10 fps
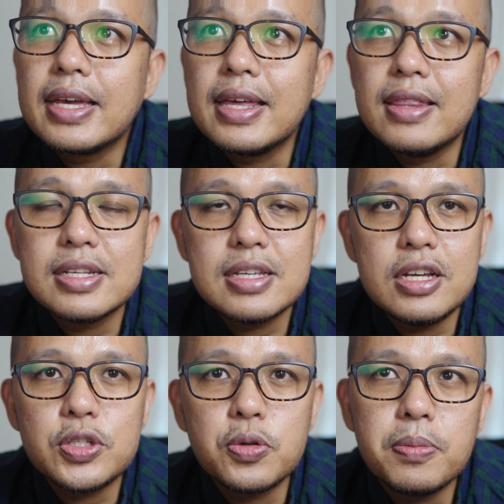can this
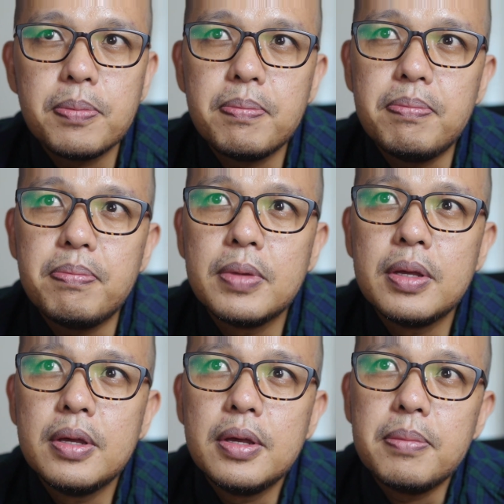issue
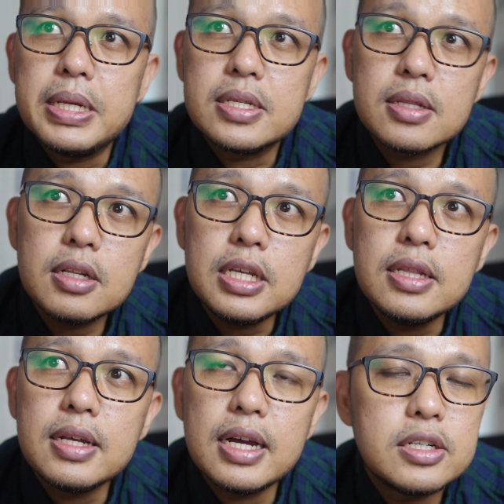be
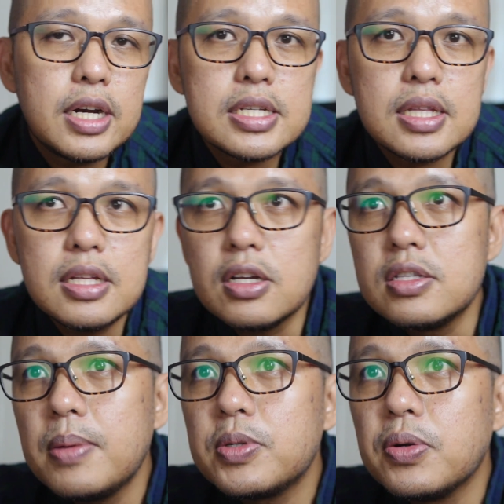studied, addressed, and
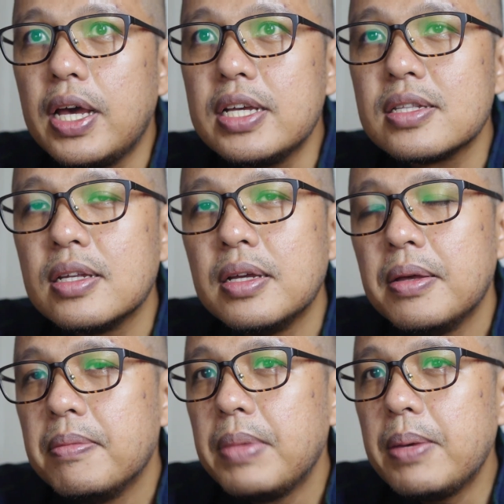conceptualized?
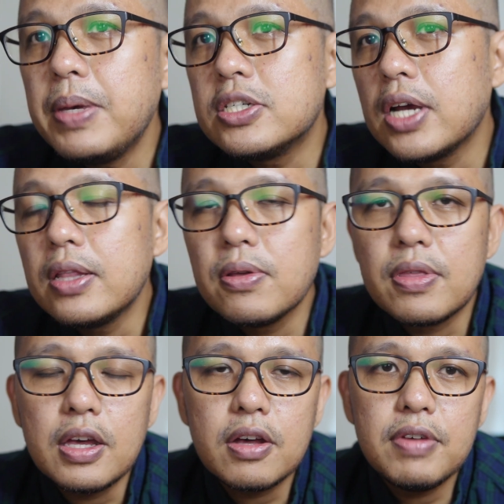Maybe try to
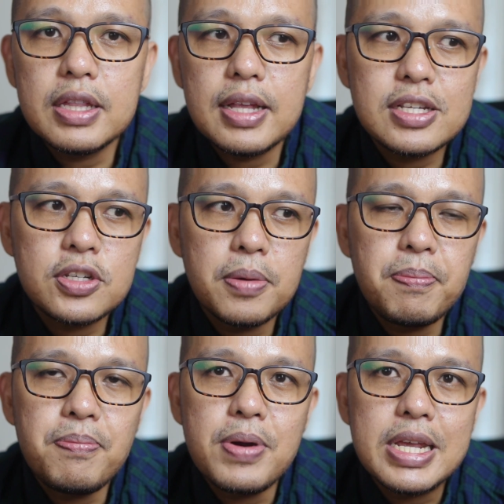think of it as your
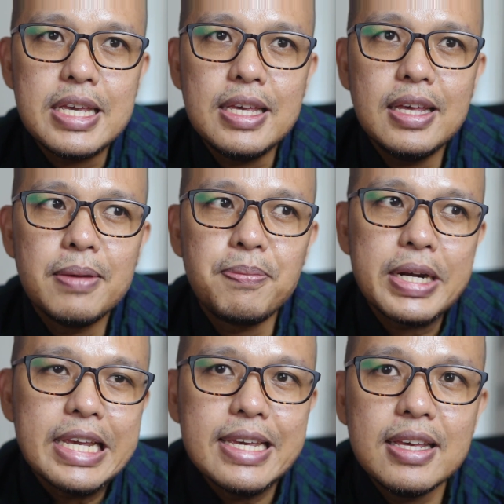
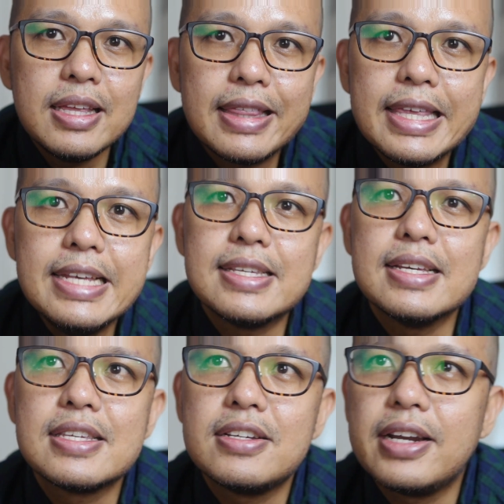
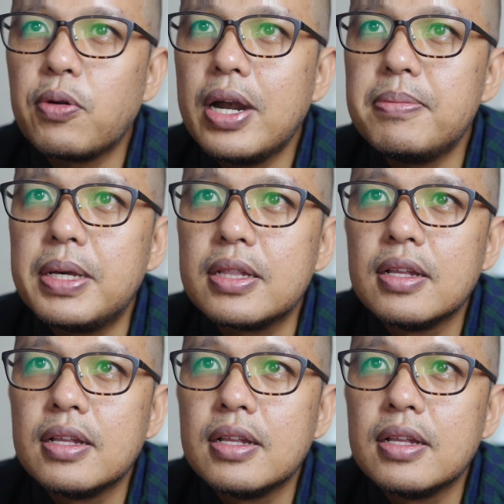pre-thesis requirement.